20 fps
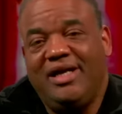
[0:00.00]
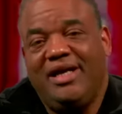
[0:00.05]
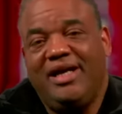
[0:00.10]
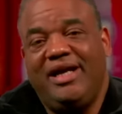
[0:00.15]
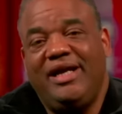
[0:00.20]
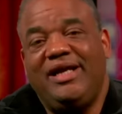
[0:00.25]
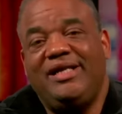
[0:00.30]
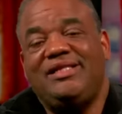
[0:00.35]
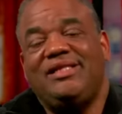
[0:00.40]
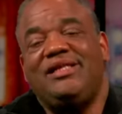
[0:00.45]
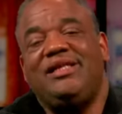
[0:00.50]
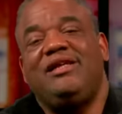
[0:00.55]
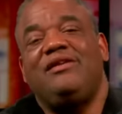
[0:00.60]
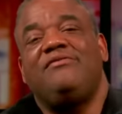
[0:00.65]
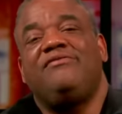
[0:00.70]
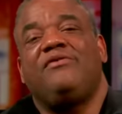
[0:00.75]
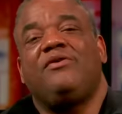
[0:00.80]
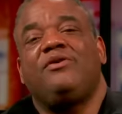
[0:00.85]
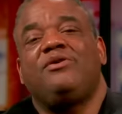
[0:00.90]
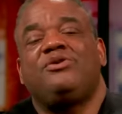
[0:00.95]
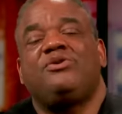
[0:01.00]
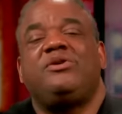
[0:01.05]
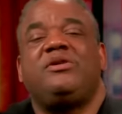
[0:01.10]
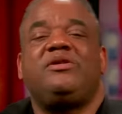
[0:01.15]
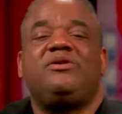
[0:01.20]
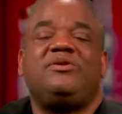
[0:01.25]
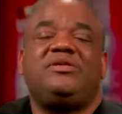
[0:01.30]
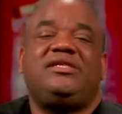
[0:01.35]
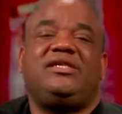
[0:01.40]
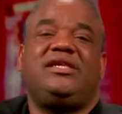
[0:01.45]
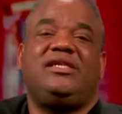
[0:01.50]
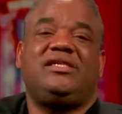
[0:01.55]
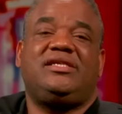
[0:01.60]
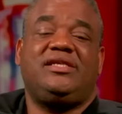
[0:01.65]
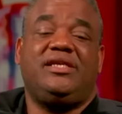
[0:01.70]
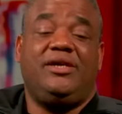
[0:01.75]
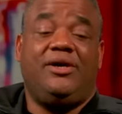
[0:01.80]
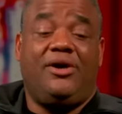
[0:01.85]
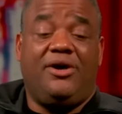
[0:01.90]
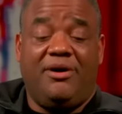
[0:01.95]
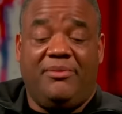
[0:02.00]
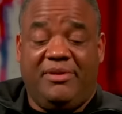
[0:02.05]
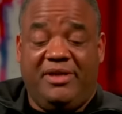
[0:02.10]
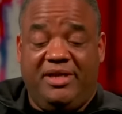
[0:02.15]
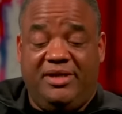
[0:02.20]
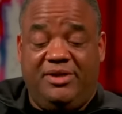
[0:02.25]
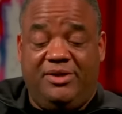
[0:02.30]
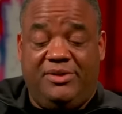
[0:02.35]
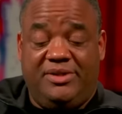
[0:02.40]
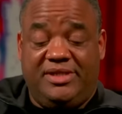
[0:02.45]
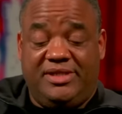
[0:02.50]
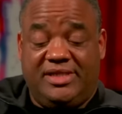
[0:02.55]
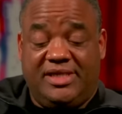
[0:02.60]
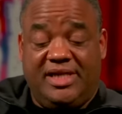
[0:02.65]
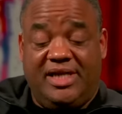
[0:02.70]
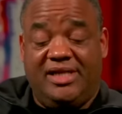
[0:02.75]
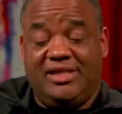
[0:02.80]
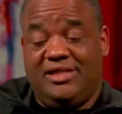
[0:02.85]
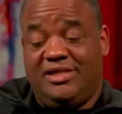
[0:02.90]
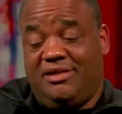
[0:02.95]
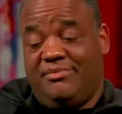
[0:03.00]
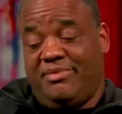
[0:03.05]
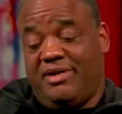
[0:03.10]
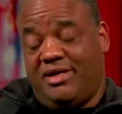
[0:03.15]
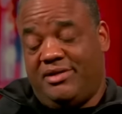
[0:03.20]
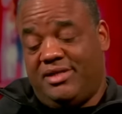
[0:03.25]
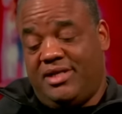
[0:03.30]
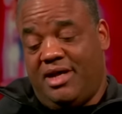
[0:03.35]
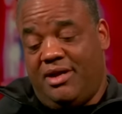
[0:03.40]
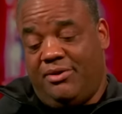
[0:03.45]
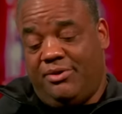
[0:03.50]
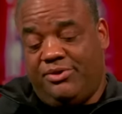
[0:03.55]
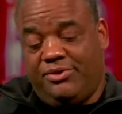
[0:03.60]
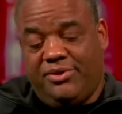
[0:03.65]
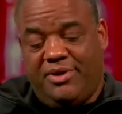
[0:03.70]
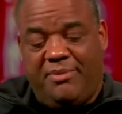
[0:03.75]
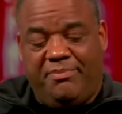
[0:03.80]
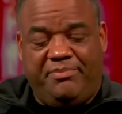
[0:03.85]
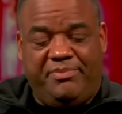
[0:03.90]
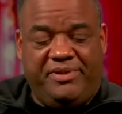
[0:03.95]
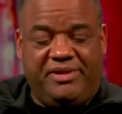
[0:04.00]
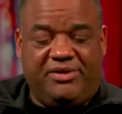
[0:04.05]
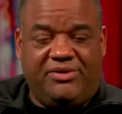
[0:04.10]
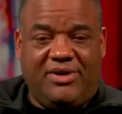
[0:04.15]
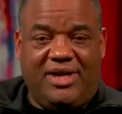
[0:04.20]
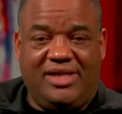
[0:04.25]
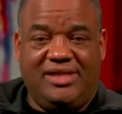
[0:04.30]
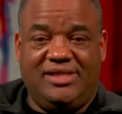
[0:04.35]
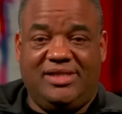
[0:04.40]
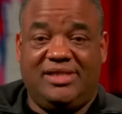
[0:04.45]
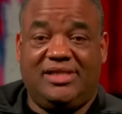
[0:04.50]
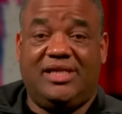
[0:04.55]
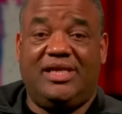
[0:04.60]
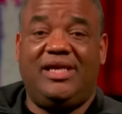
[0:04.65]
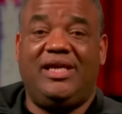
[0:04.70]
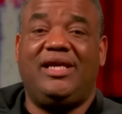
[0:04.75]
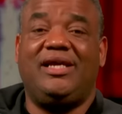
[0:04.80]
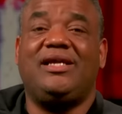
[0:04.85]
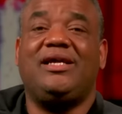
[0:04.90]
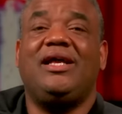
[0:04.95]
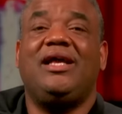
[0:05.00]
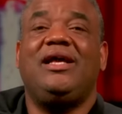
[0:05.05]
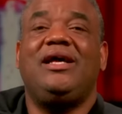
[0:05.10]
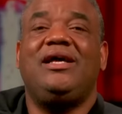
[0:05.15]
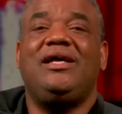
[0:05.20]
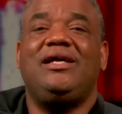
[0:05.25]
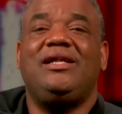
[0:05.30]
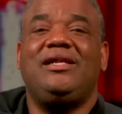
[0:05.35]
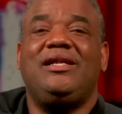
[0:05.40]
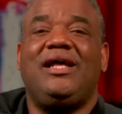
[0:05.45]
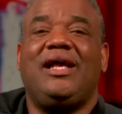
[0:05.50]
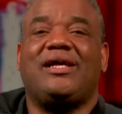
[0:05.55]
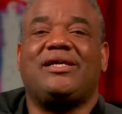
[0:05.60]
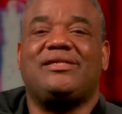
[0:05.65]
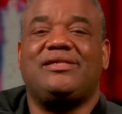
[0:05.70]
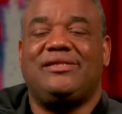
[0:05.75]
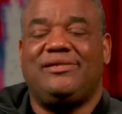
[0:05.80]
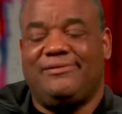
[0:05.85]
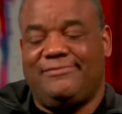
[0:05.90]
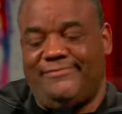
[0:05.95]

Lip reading: Anthony and Virgil, a little Tennessee Harmony, a little discussion about Donald Trump and Christ is King. Next.